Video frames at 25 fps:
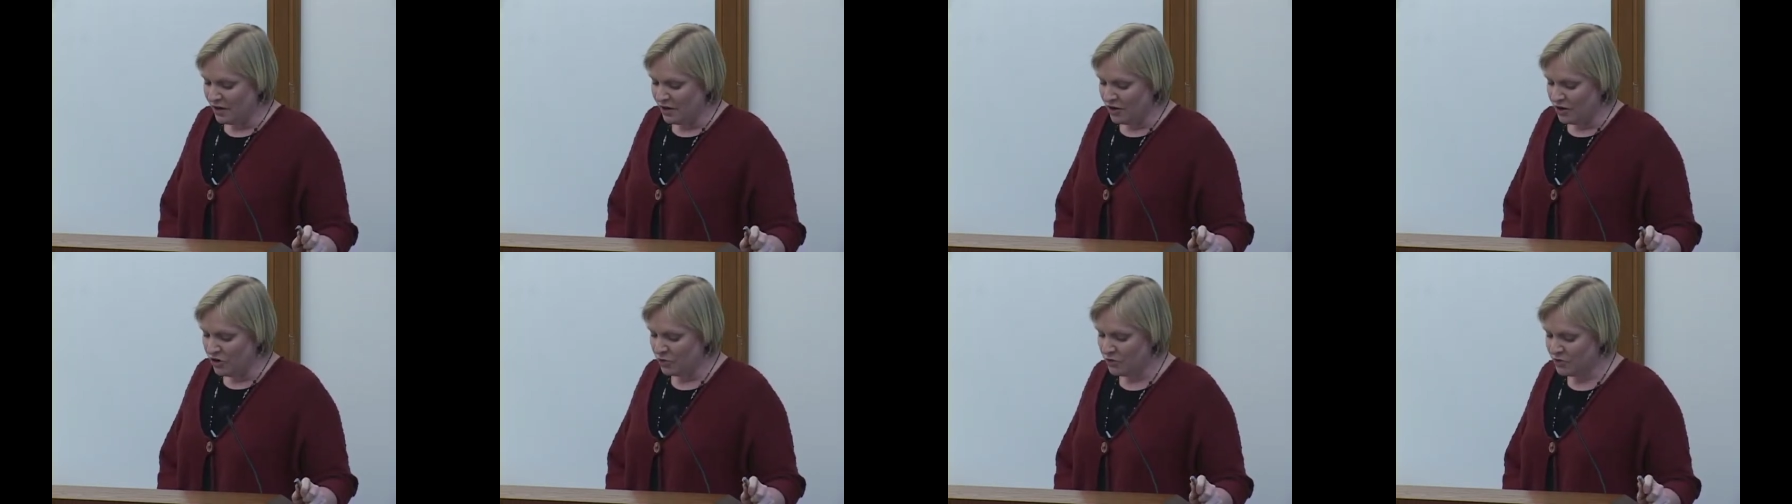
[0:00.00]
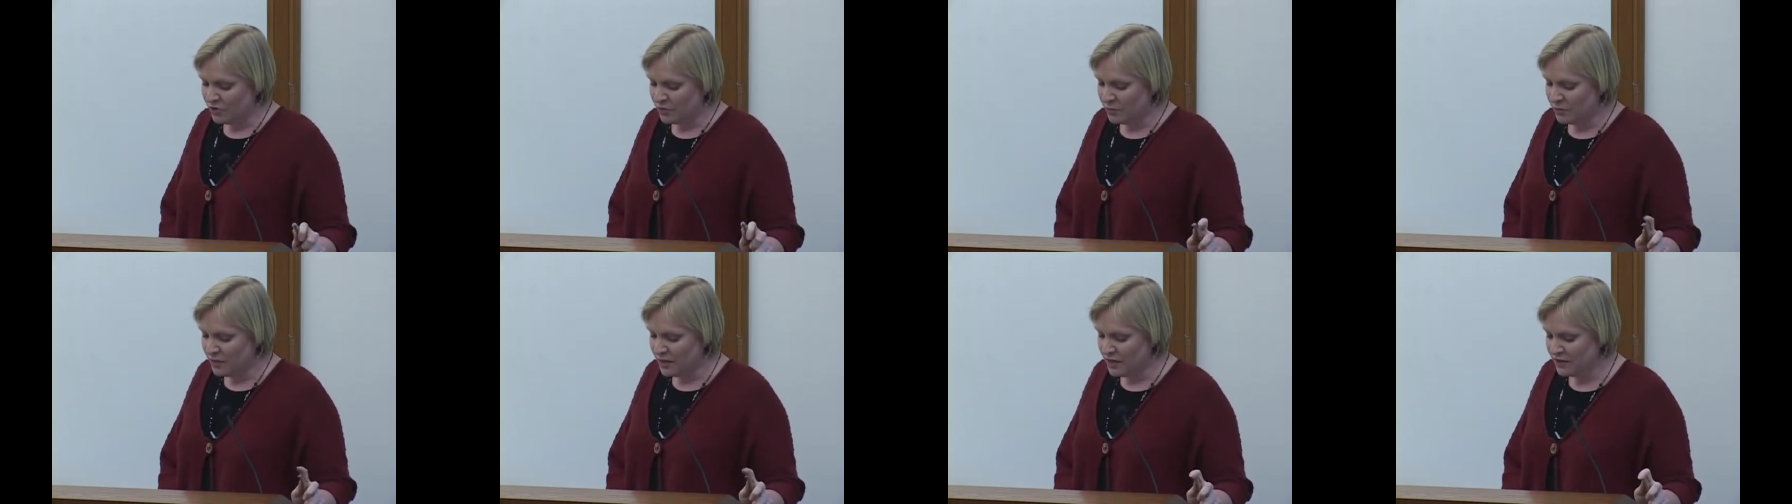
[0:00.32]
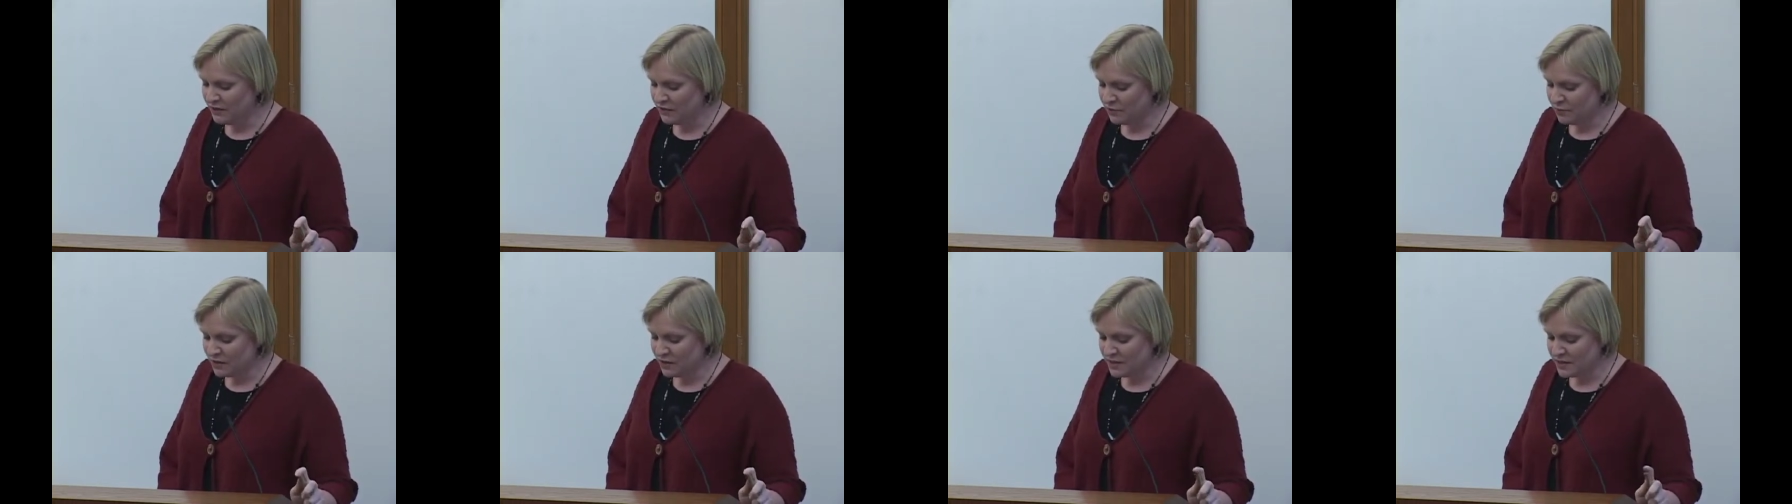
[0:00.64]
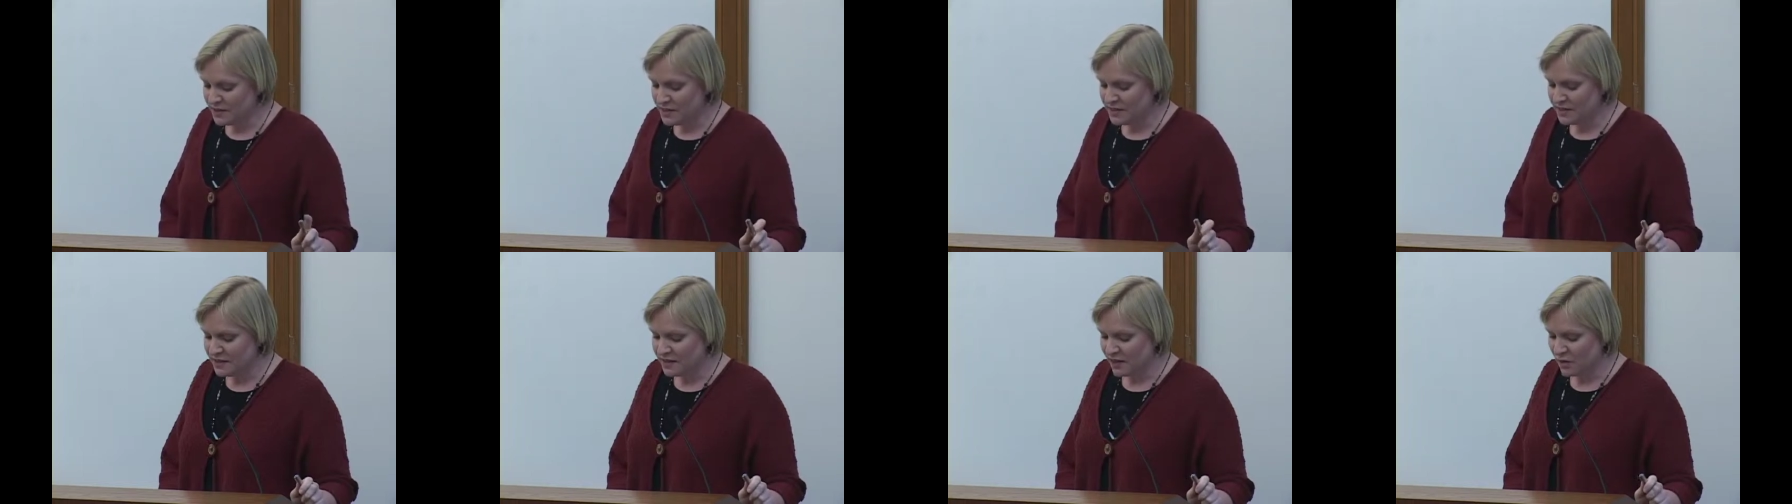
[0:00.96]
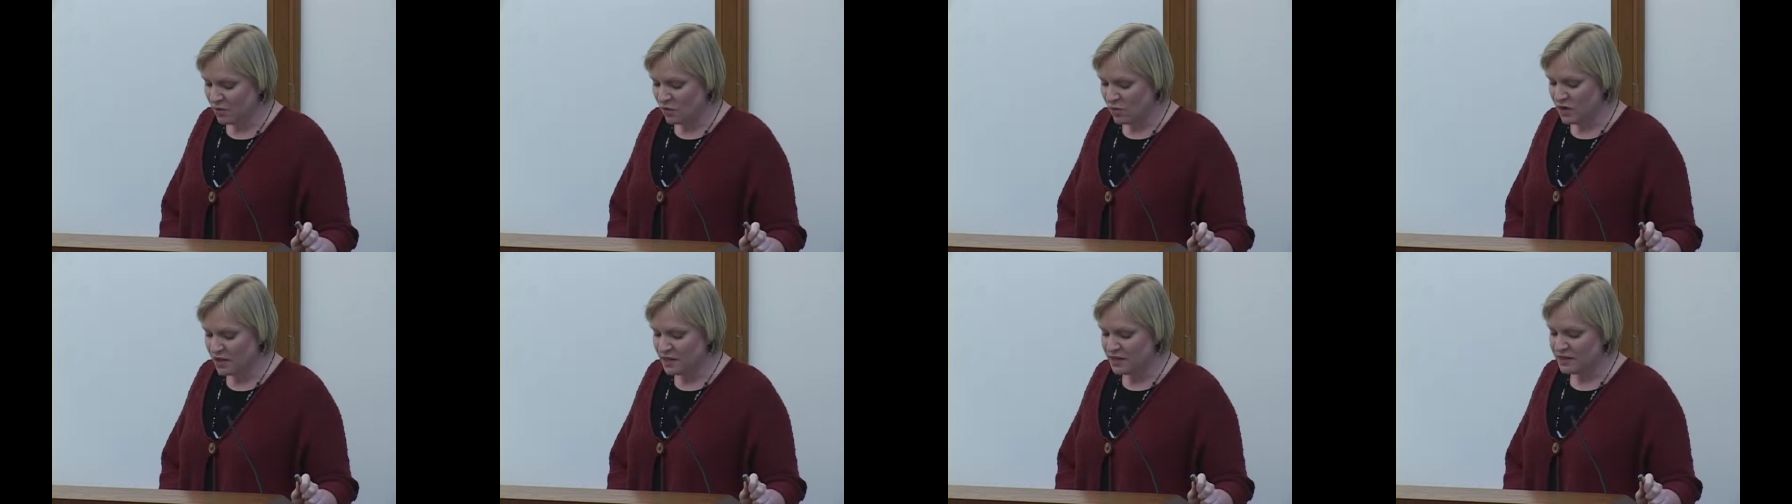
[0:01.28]
her response was that they
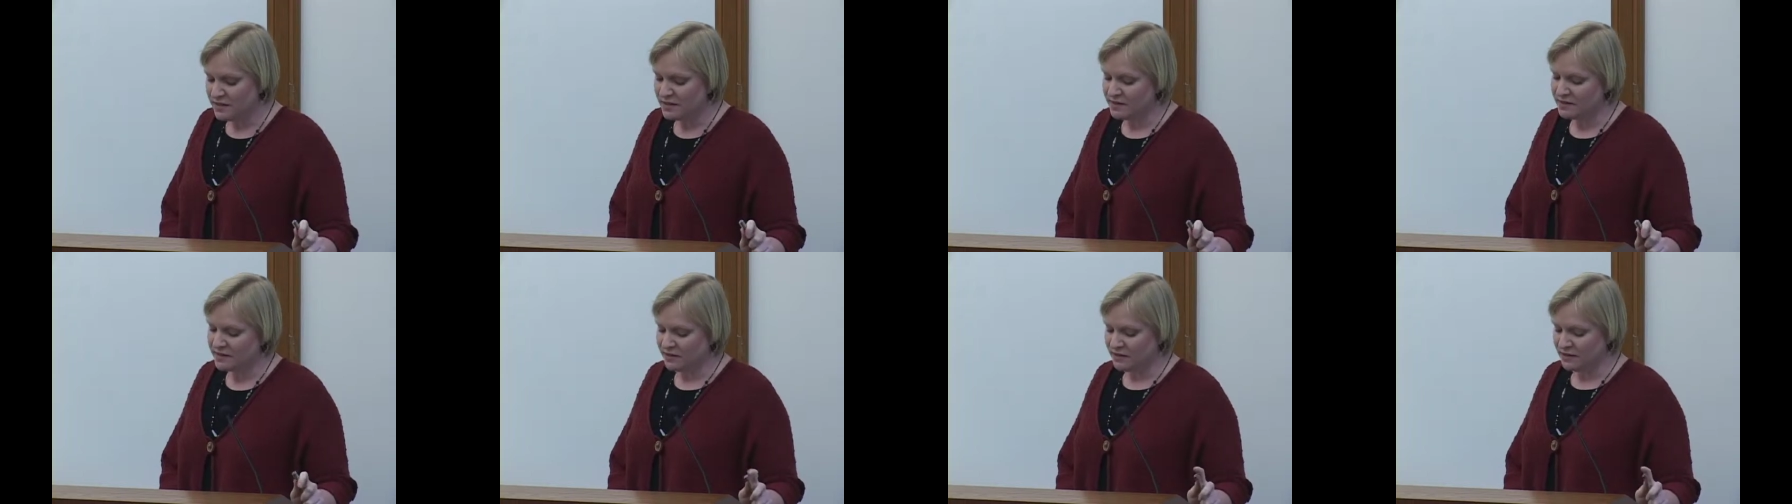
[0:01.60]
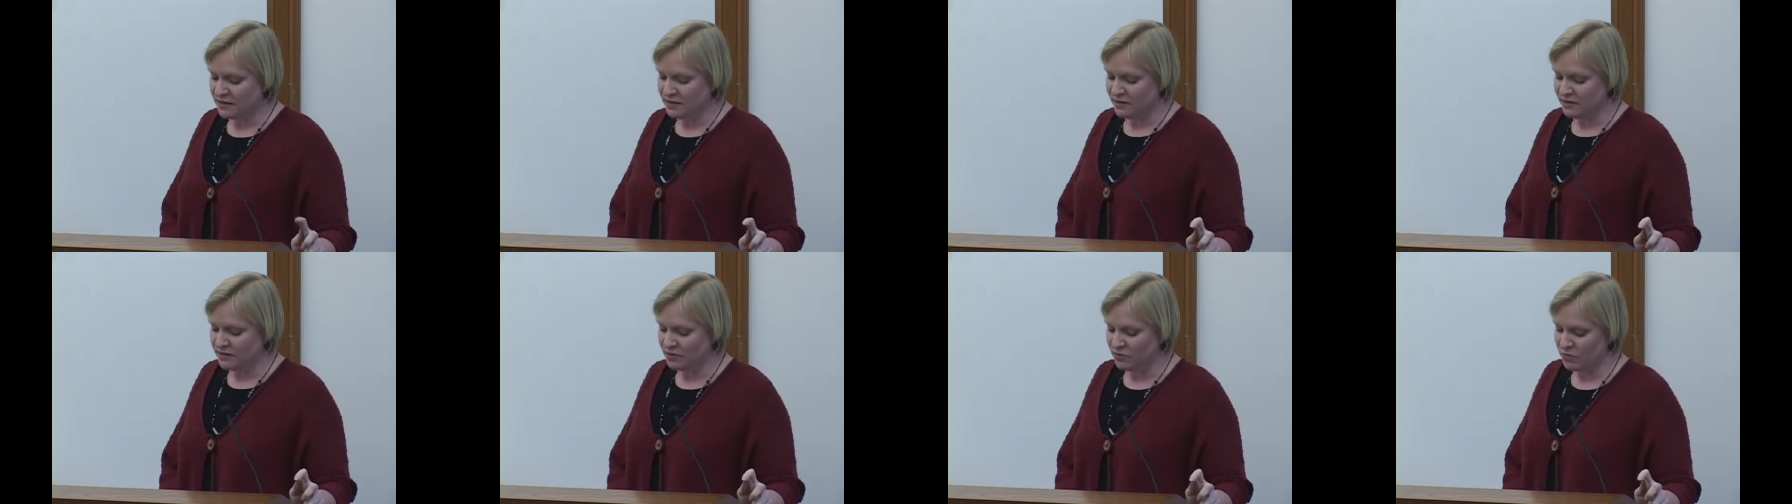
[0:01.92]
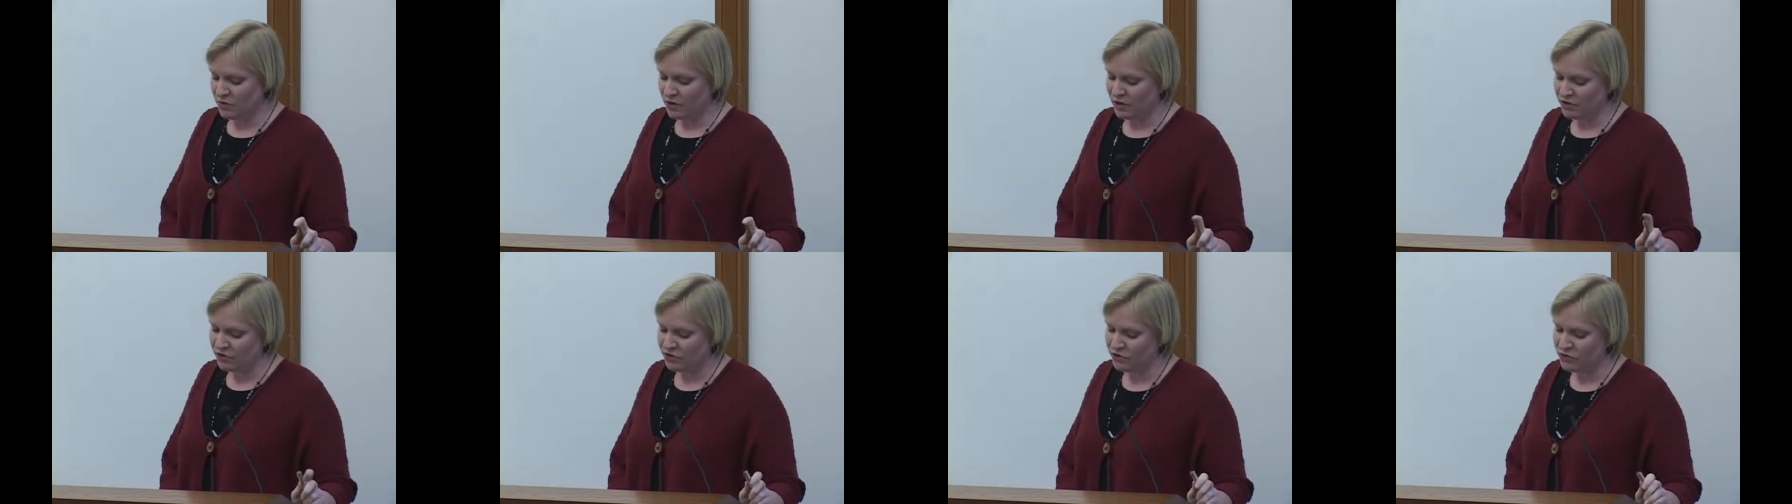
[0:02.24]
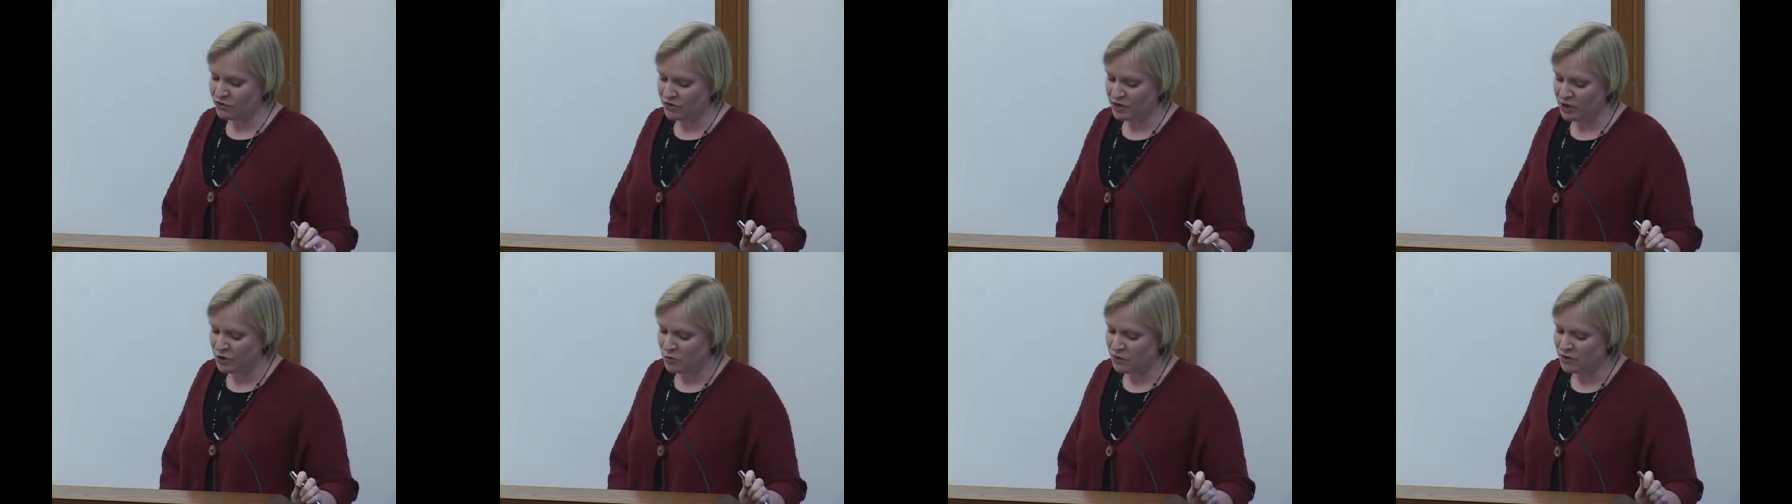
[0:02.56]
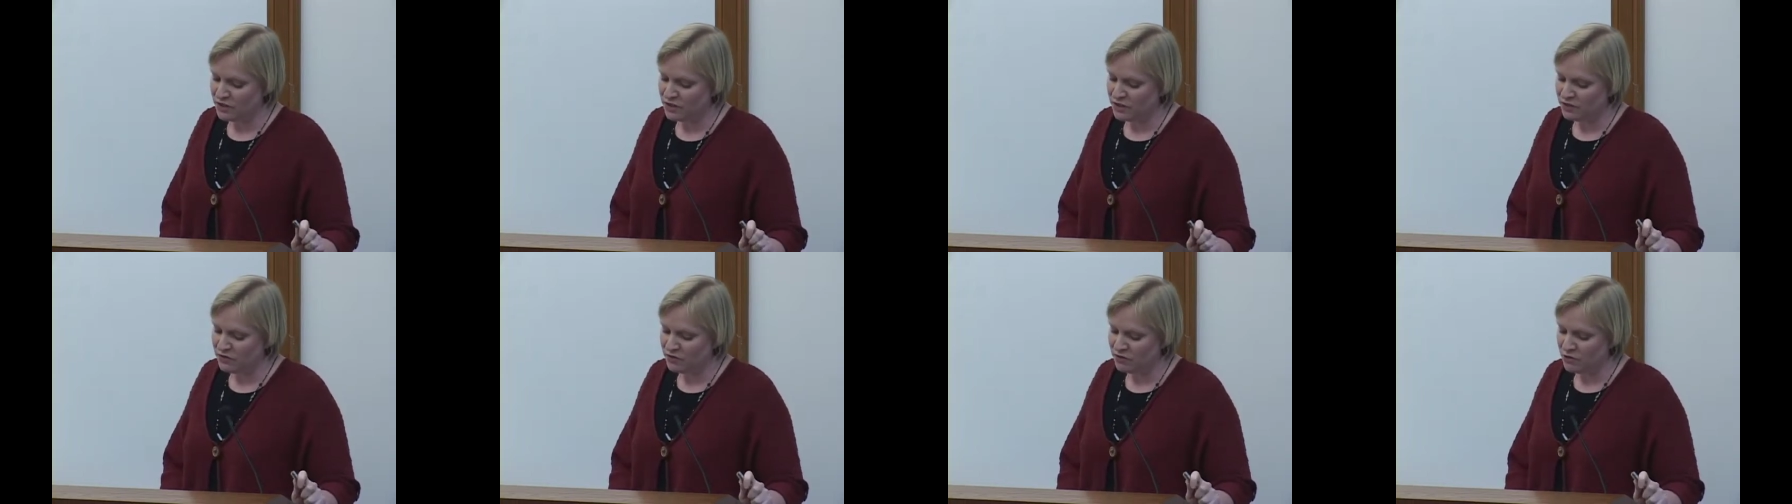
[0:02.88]
wanted to see to what degree it
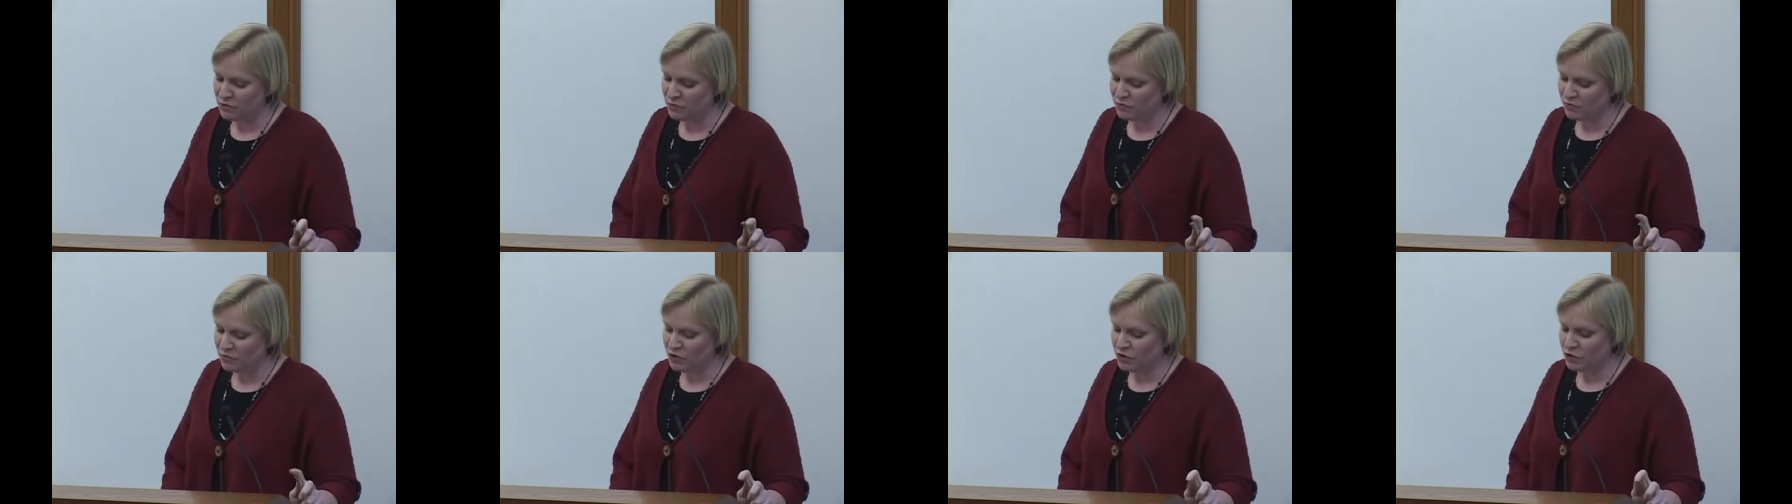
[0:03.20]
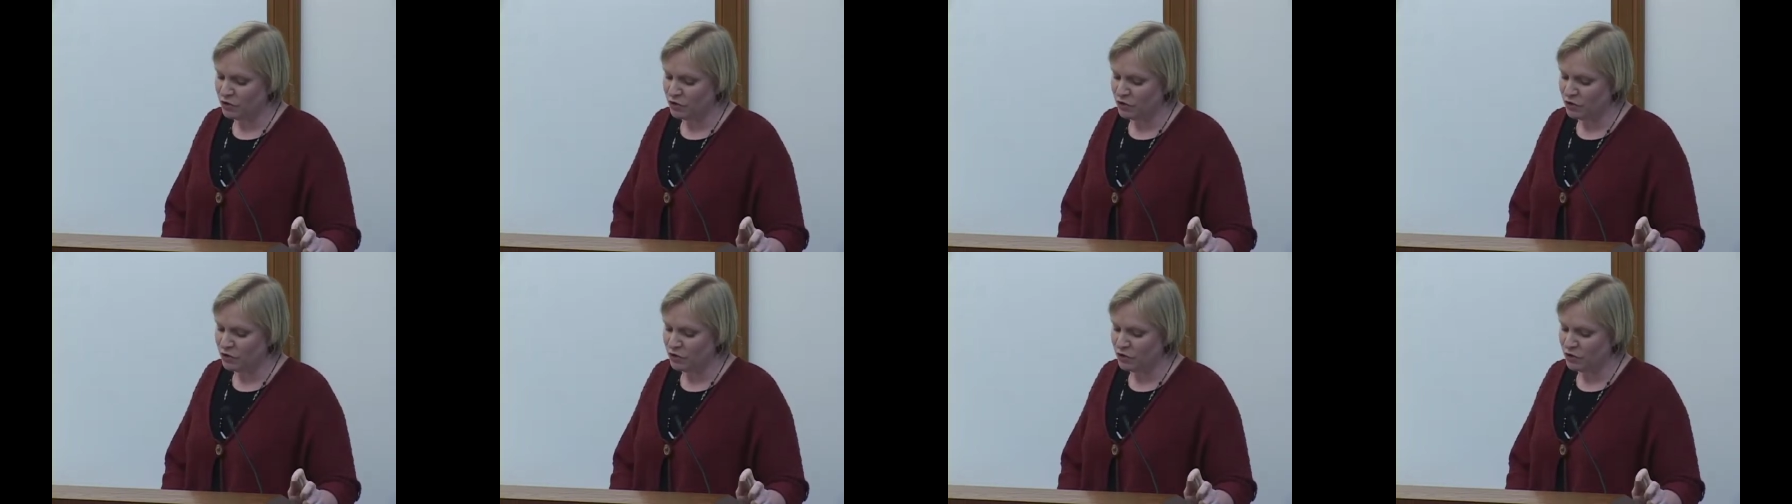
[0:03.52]
would give them